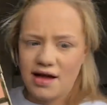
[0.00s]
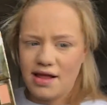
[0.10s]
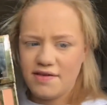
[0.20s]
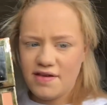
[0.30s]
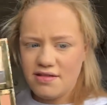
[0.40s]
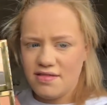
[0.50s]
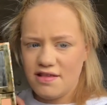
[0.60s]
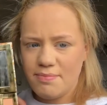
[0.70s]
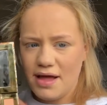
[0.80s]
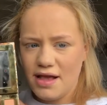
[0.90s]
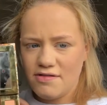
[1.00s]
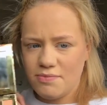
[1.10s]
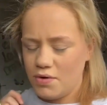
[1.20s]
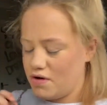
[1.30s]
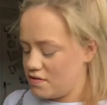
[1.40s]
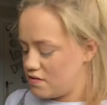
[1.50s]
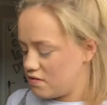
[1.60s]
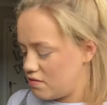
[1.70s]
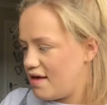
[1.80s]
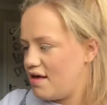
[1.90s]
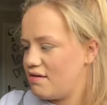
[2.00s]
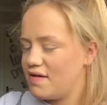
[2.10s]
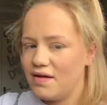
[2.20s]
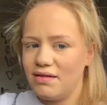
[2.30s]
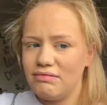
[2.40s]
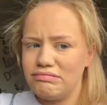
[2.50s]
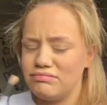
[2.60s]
highlight shade in this palette, just because it's very...